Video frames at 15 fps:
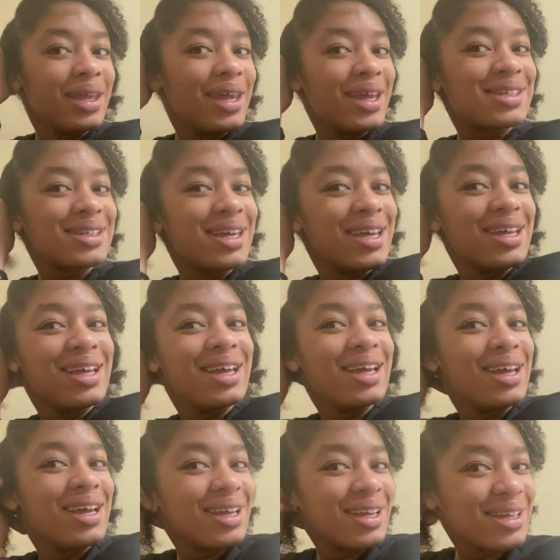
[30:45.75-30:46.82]
It's,
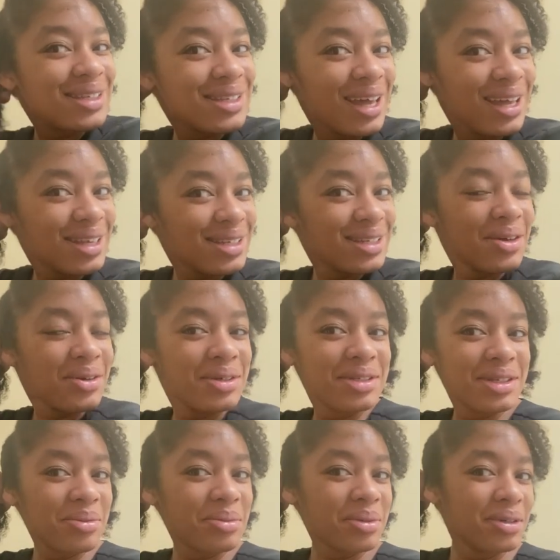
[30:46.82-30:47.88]
it's not as
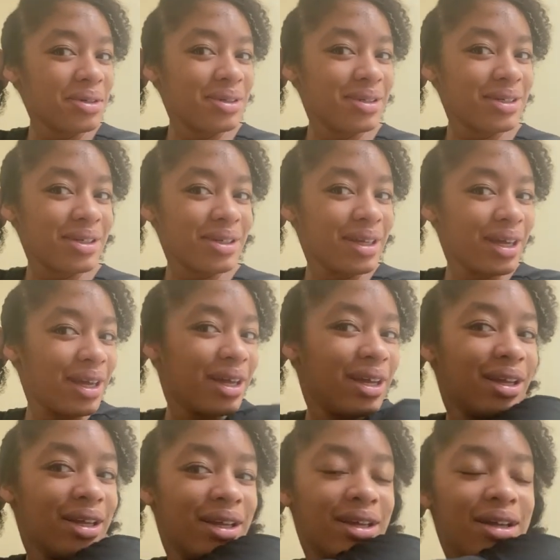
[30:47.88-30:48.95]
noticeable. So yeah,
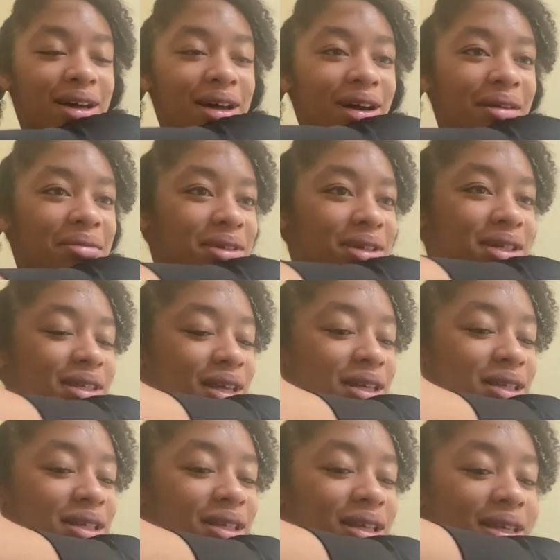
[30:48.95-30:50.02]
I'm gonna just
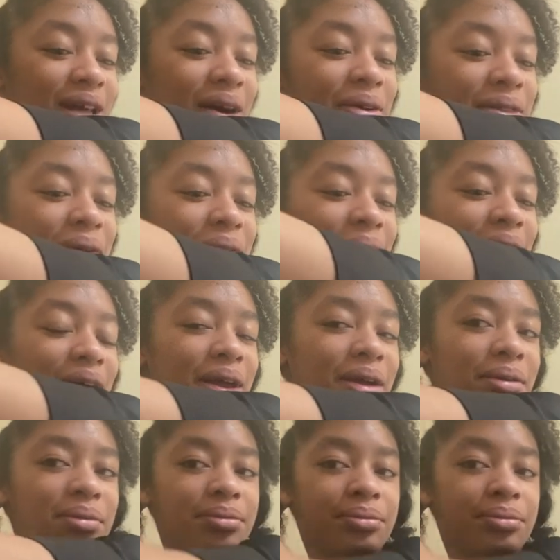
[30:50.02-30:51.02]
section this out the way.